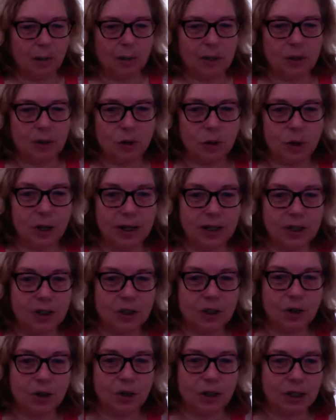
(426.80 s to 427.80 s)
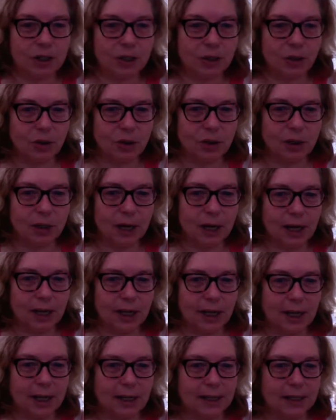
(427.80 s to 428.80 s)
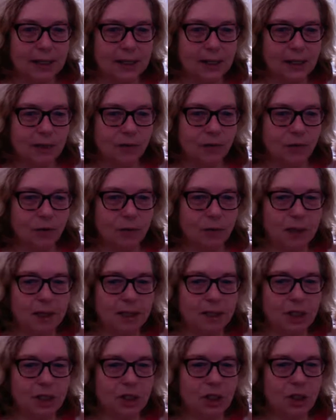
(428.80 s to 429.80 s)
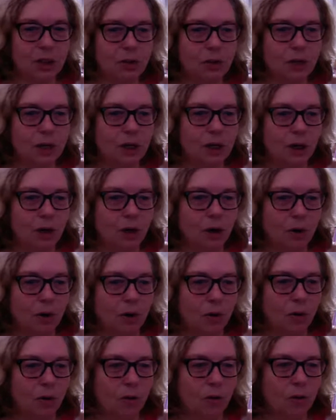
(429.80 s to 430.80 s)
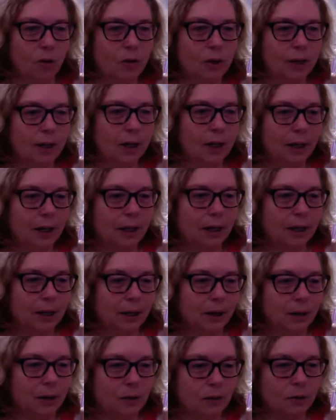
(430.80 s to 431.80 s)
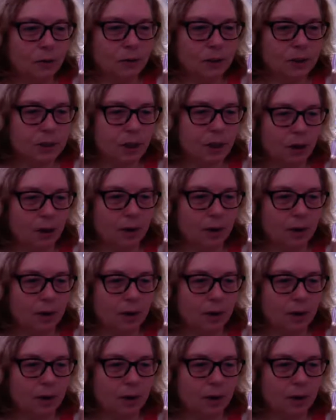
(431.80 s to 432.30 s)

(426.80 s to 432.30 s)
going to try and turn it so you can kind of get a sense for it. My studio goes,